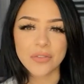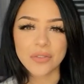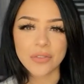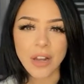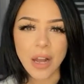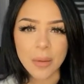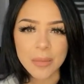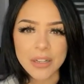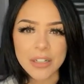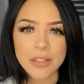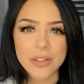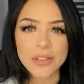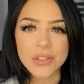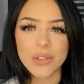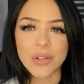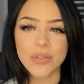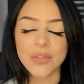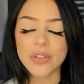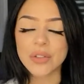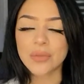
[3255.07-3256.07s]
coming to the
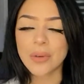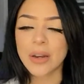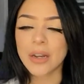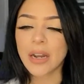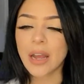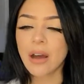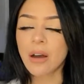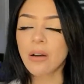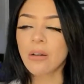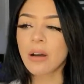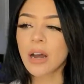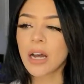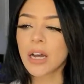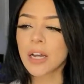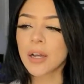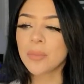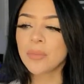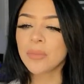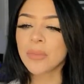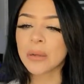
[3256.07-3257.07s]
surface right
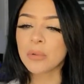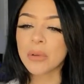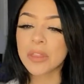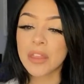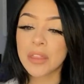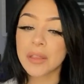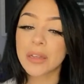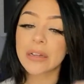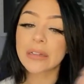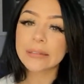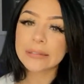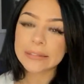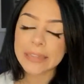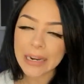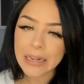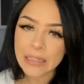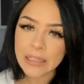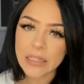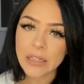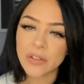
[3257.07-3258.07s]
now within the
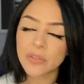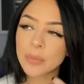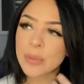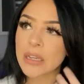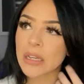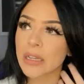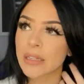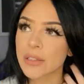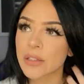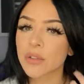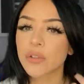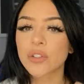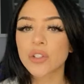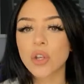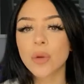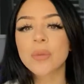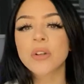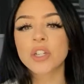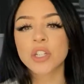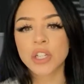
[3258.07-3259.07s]
collective because there's so
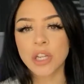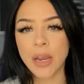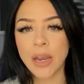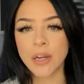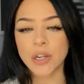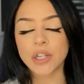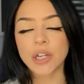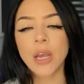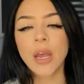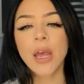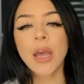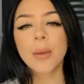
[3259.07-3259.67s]
much change,